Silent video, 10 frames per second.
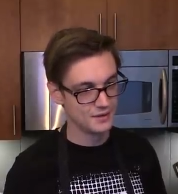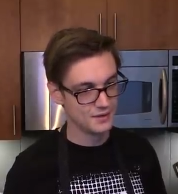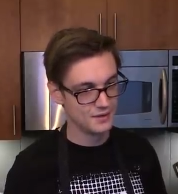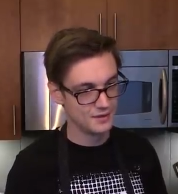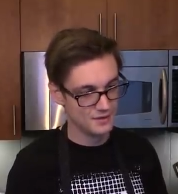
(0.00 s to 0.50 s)

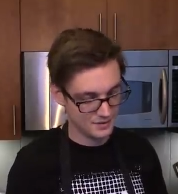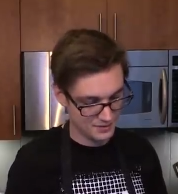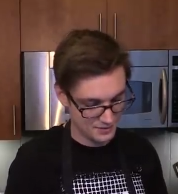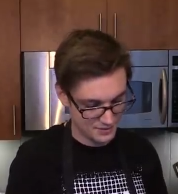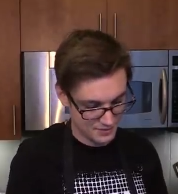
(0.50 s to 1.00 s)

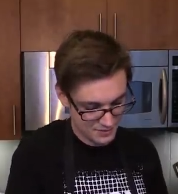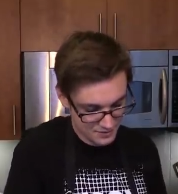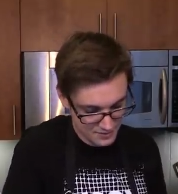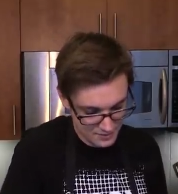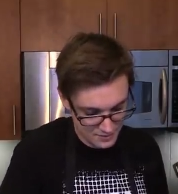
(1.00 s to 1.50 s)

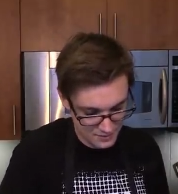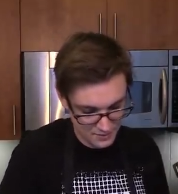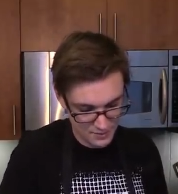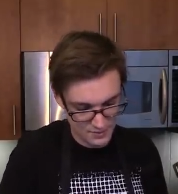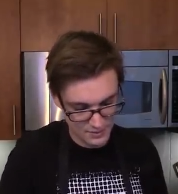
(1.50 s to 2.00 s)

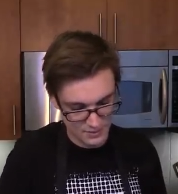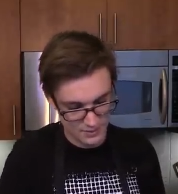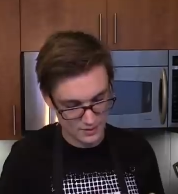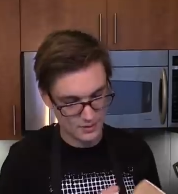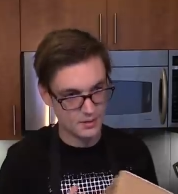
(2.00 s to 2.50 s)

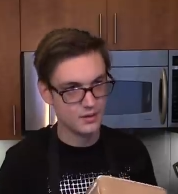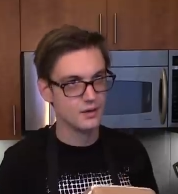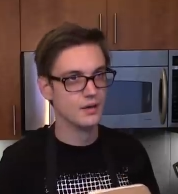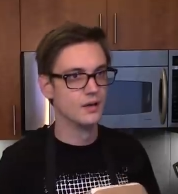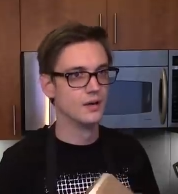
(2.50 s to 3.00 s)

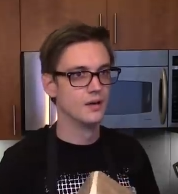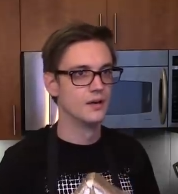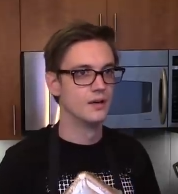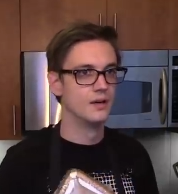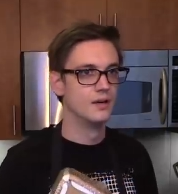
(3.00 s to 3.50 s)

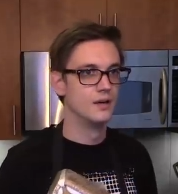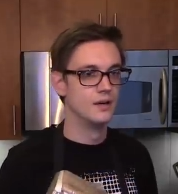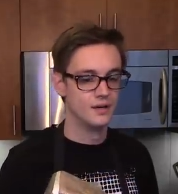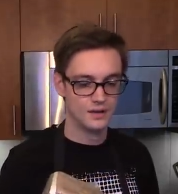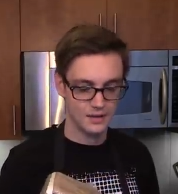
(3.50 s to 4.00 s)

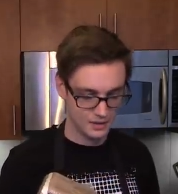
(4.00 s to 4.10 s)
Nothing is said.